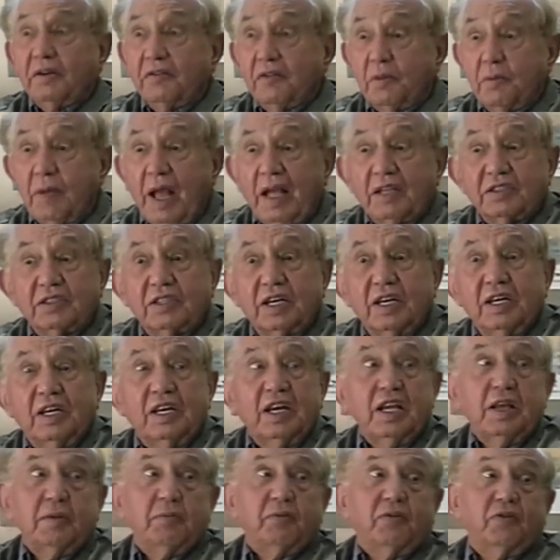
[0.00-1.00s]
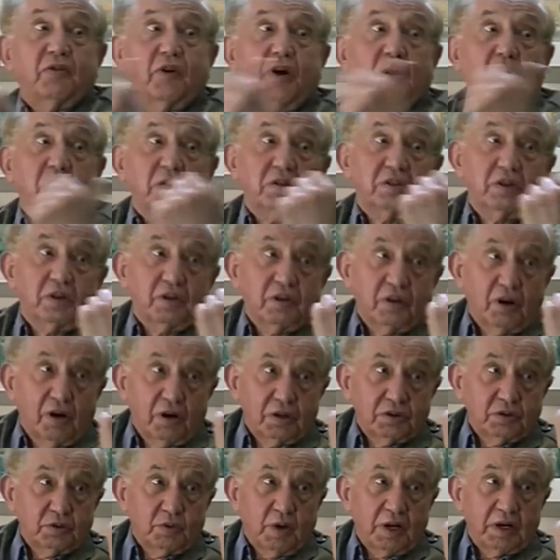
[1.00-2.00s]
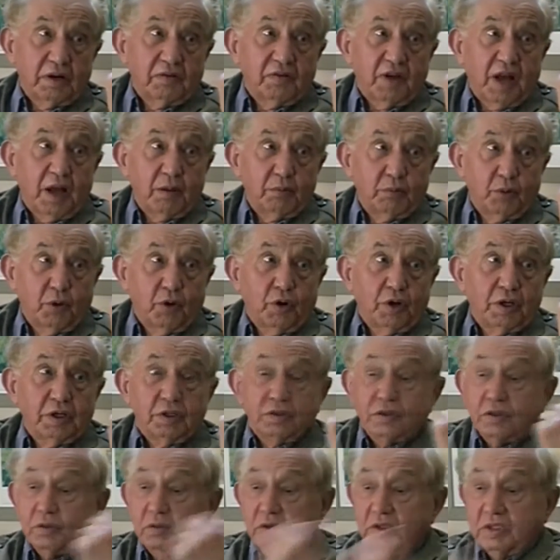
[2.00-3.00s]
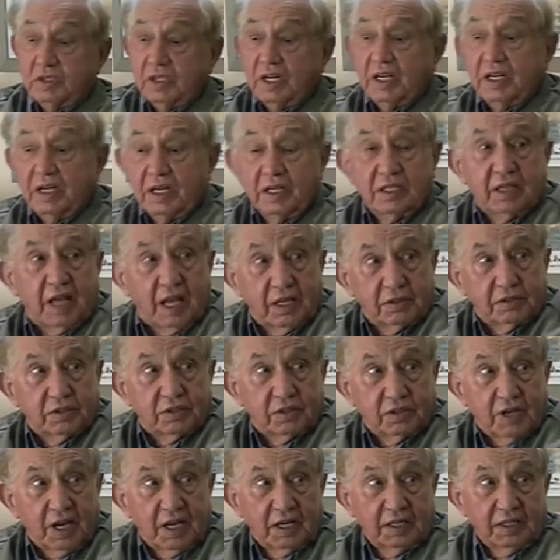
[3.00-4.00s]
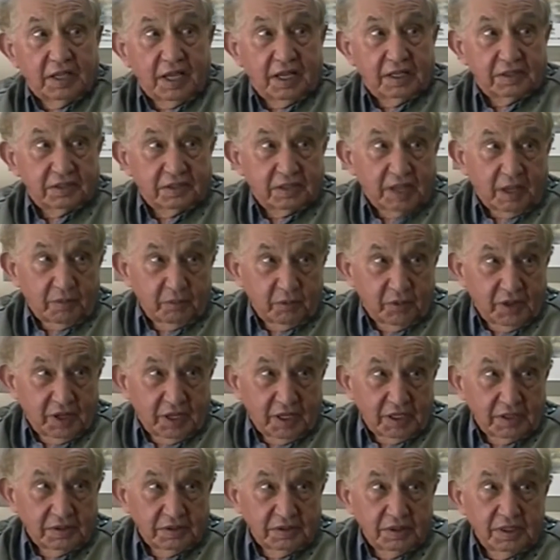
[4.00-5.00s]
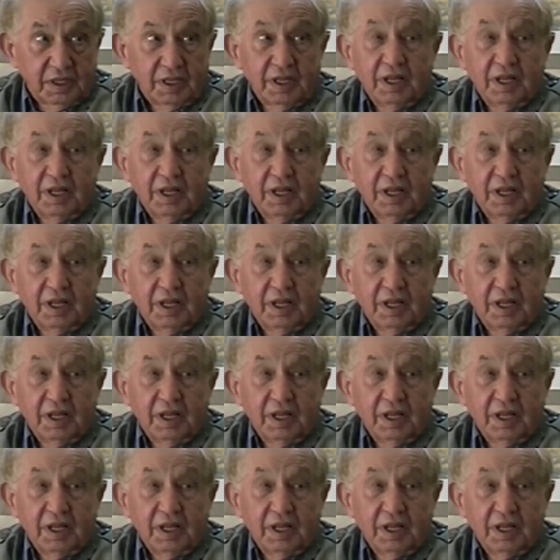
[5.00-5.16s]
One of them actually leapfrogged across one of our boys who was leaning down to try and get something.